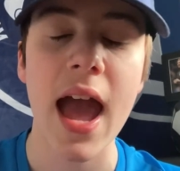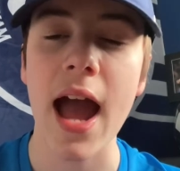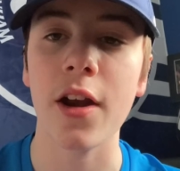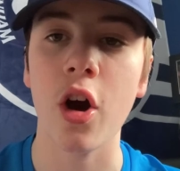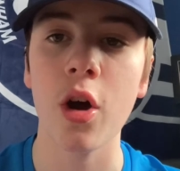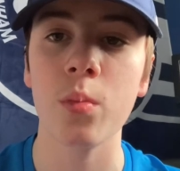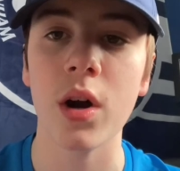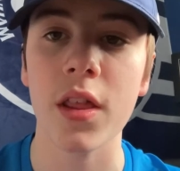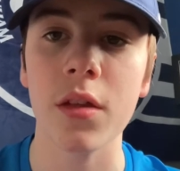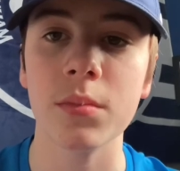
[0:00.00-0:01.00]
and hope
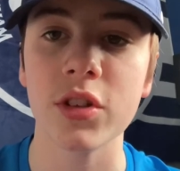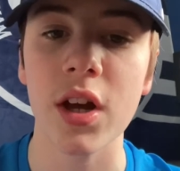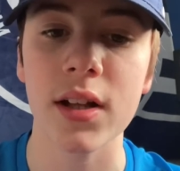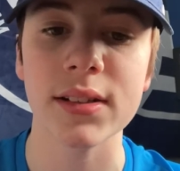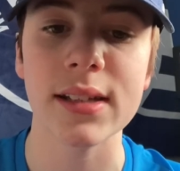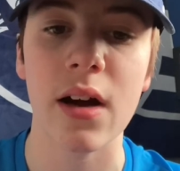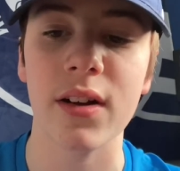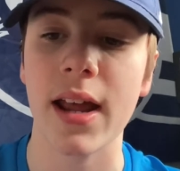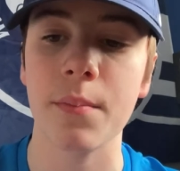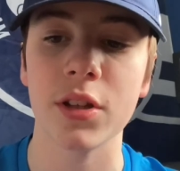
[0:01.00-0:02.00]
one of them turns out
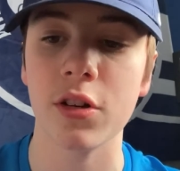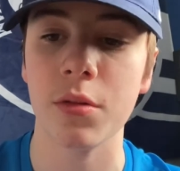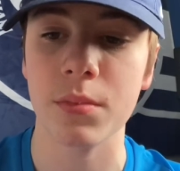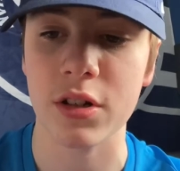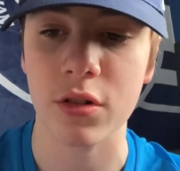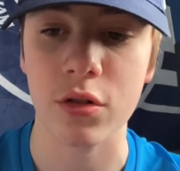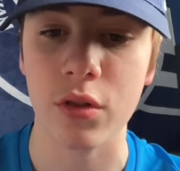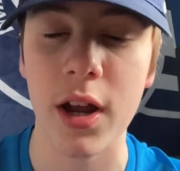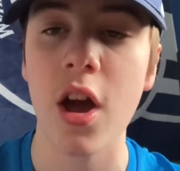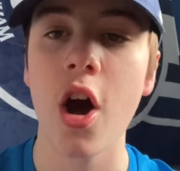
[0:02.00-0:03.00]
an absolute miracle, right?